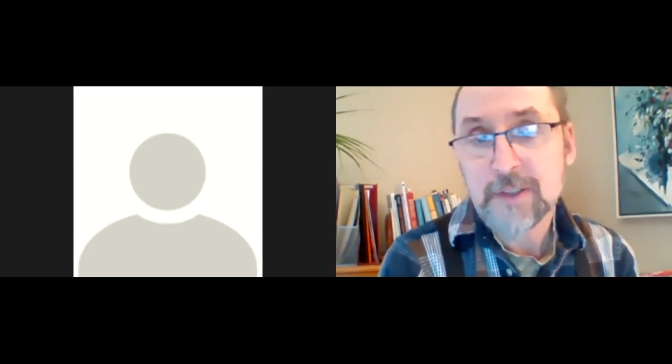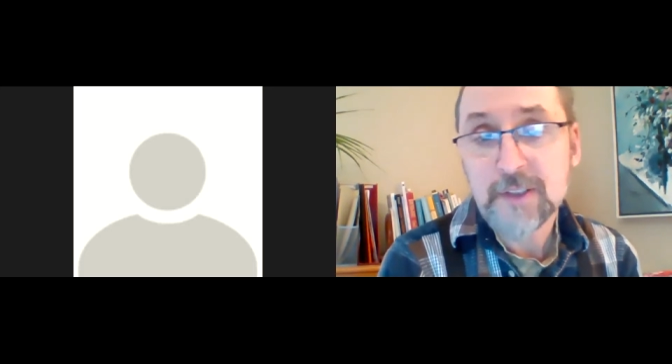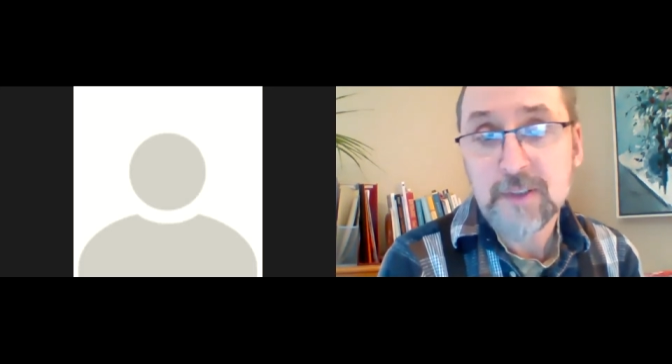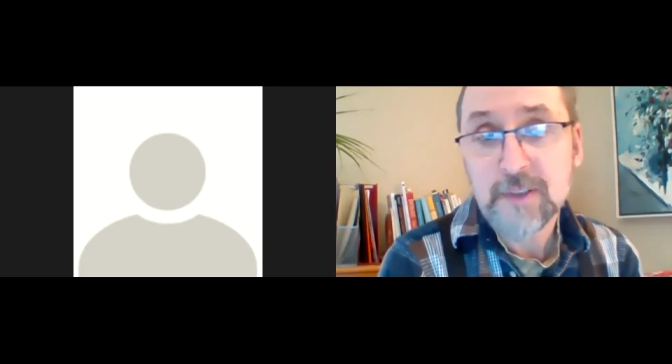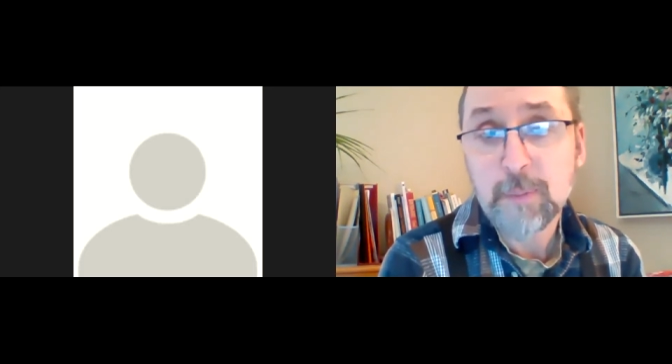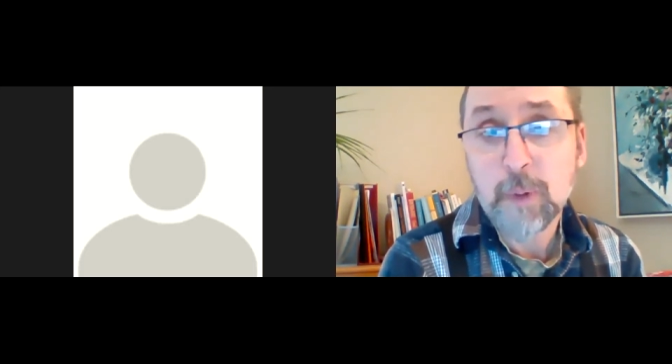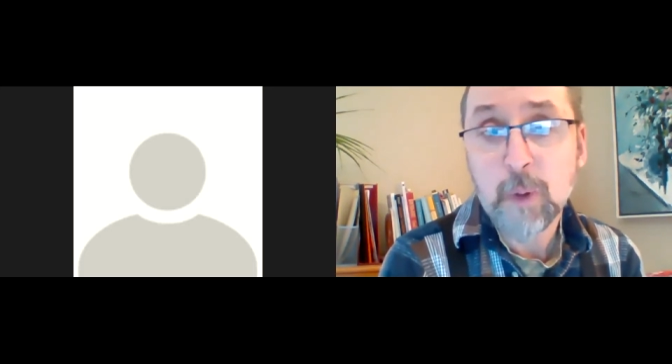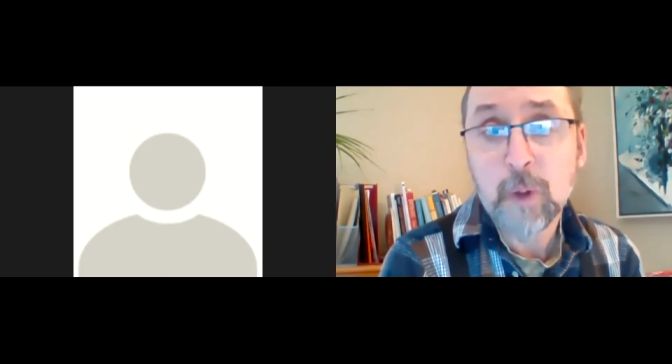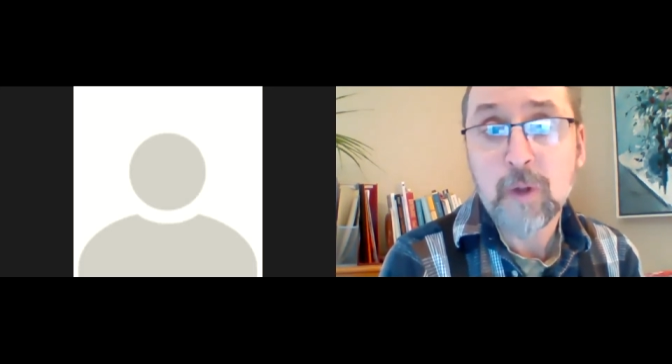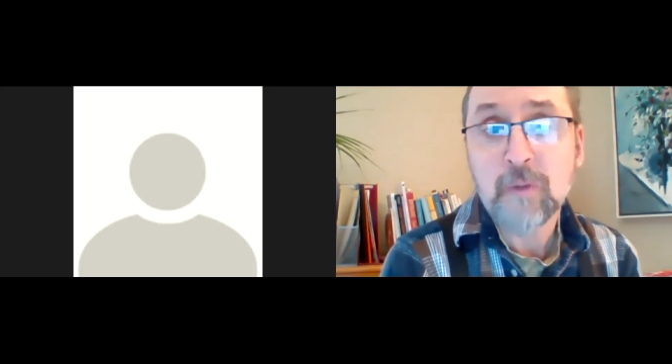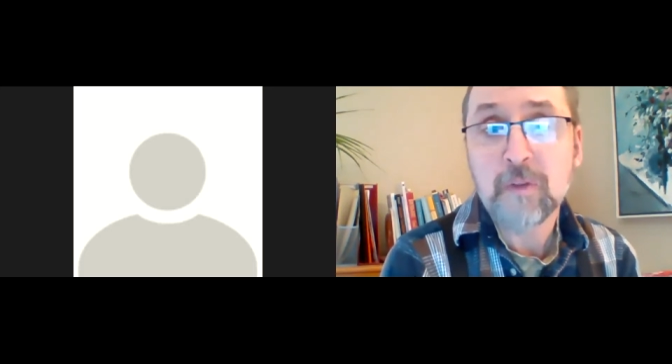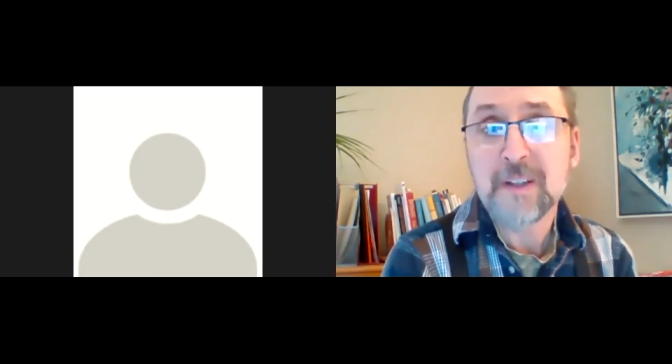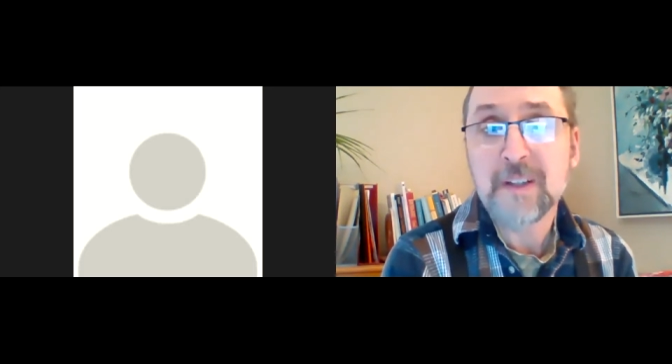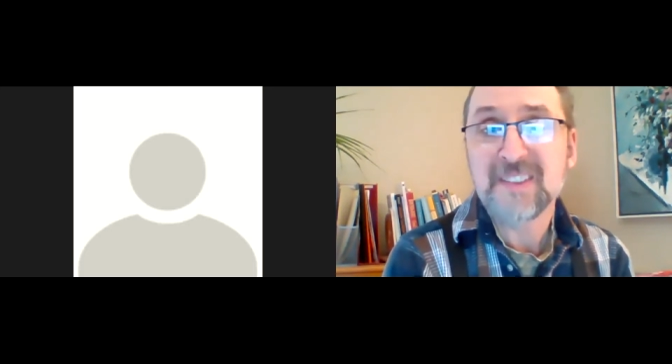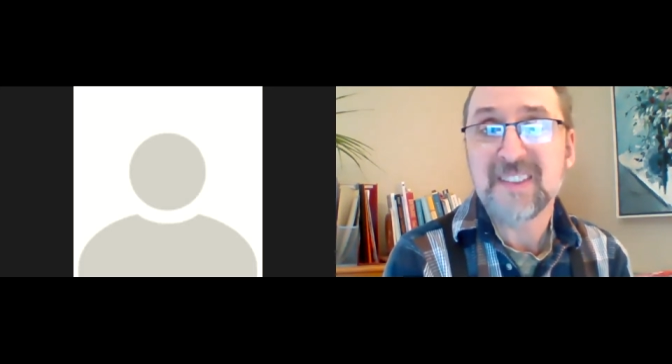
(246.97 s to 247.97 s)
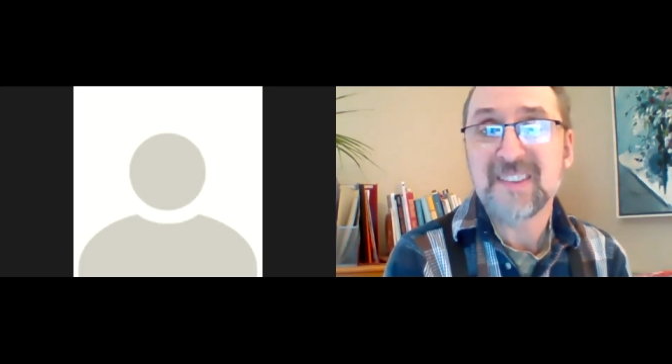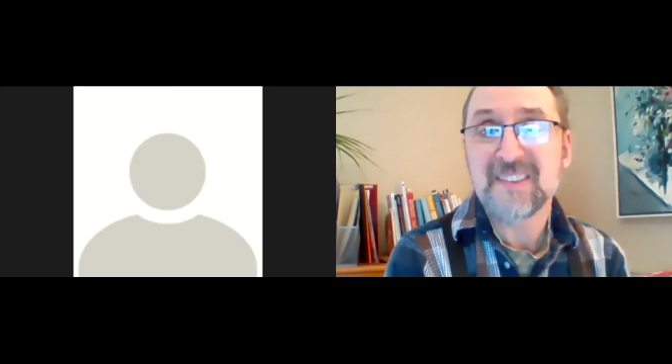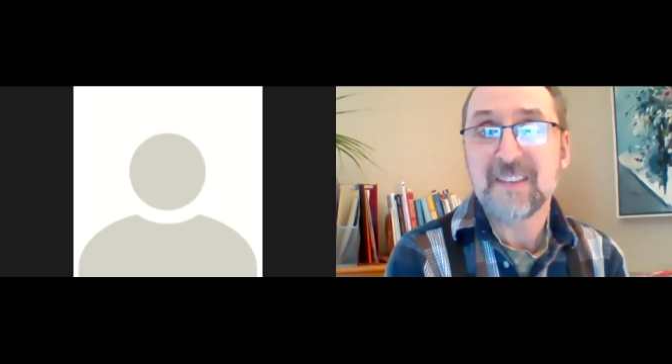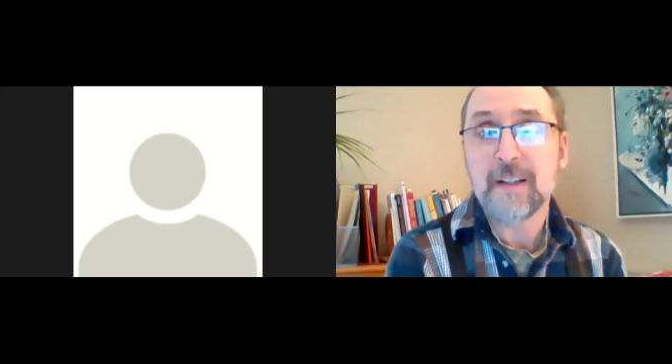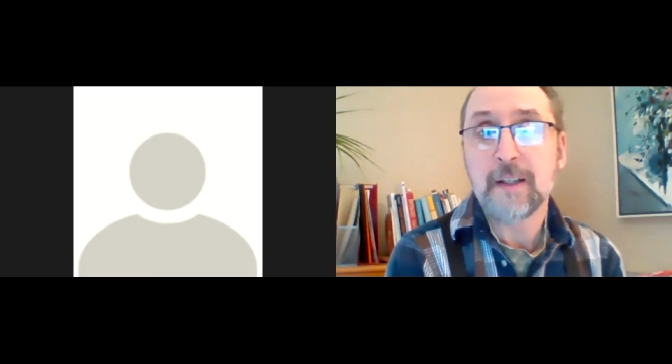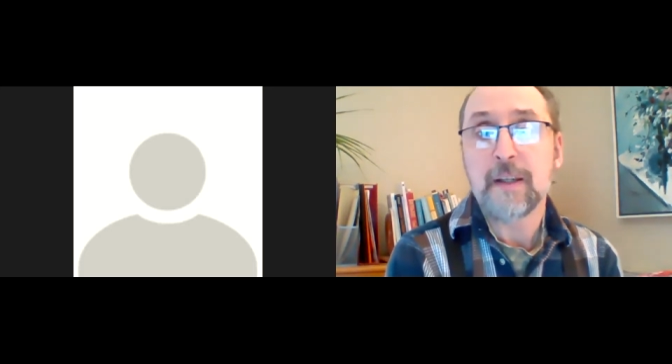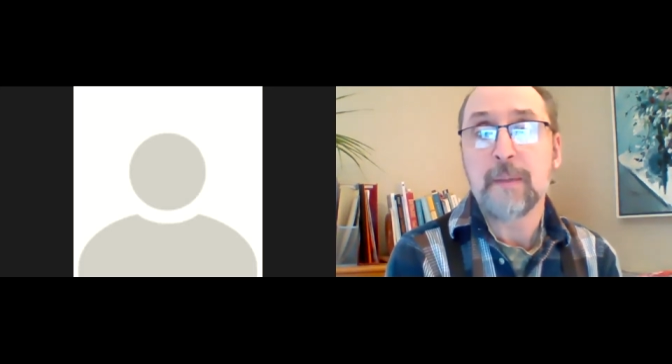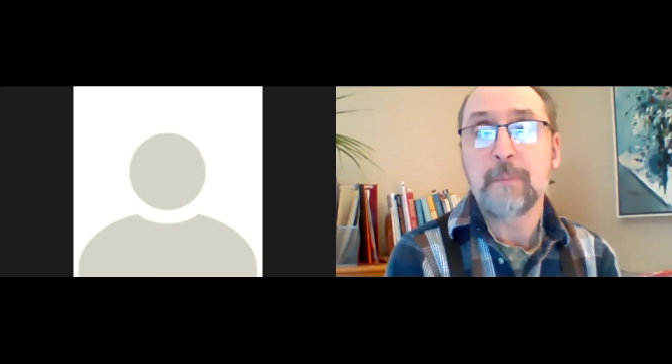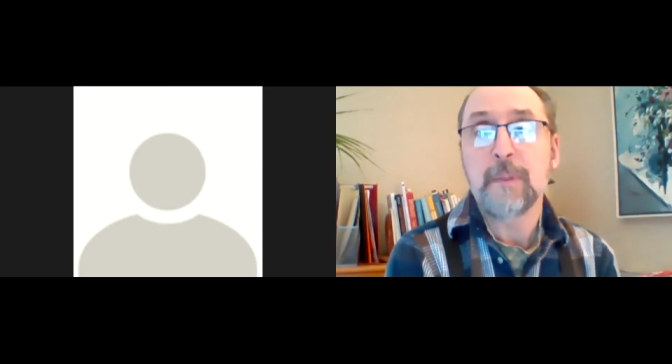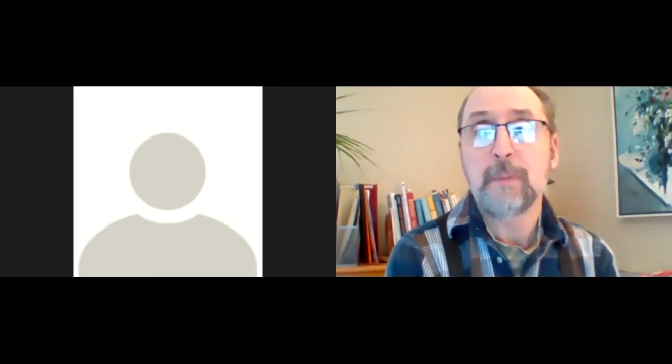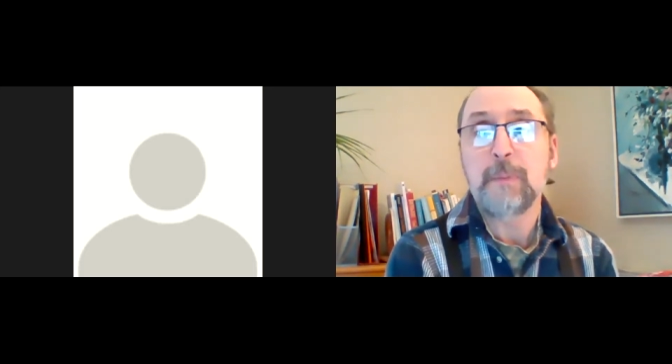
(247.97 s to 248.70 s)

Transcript: it's important for us to study them